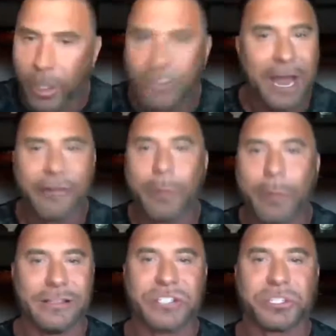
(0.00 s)
ever been in
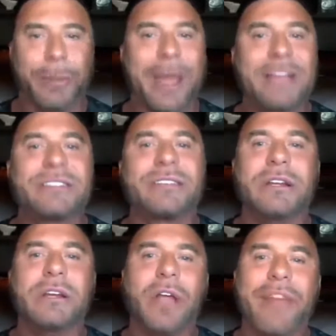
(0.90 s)
this space
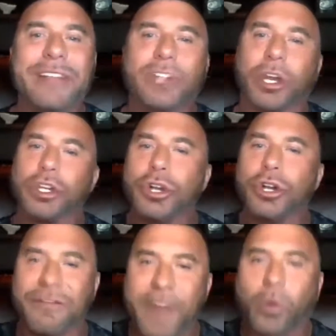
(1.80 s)
that took a dude in a
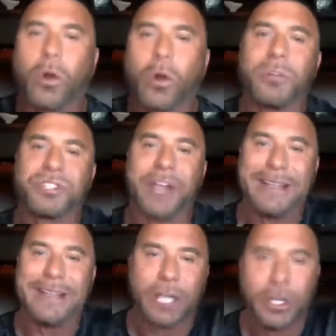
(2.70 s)
Velcroed
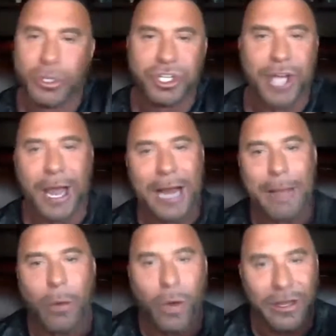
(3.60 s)
Mercedes to a jet. I'm not
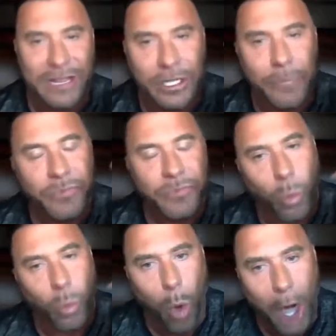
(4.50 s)
one of these
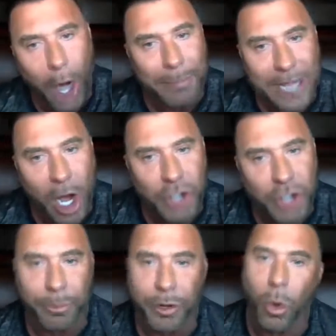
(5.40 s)
wannabe
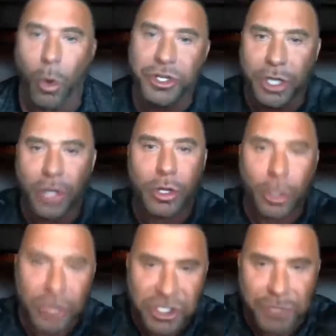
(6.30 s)
entrepreneurs who
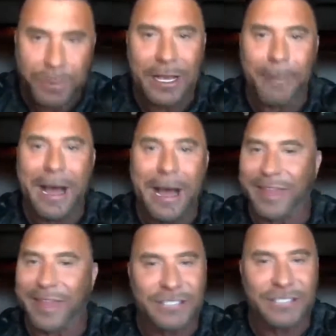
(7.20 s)
speak about
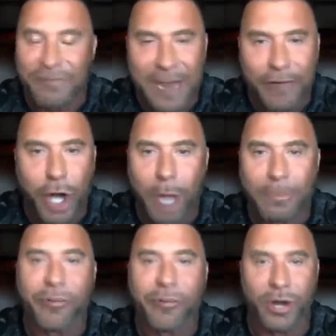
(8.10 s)
things they've never done
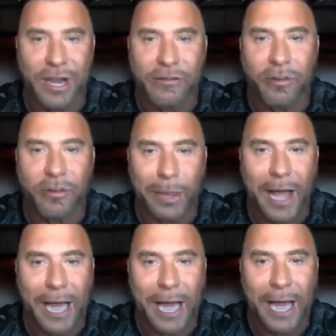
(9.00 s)
before and never have applied.
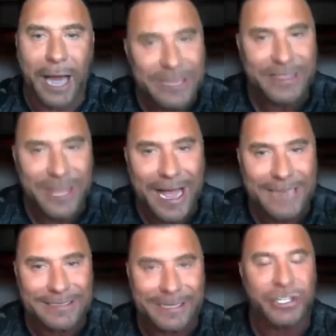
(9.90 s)
Everything I
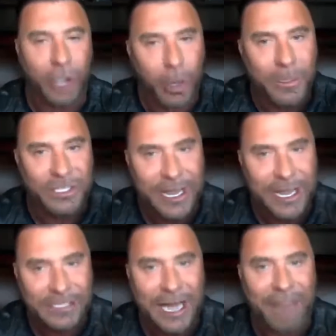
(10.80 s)
teach are mistakes
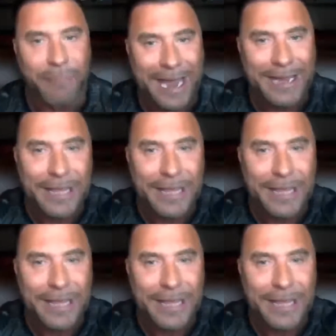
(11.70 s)
I've made.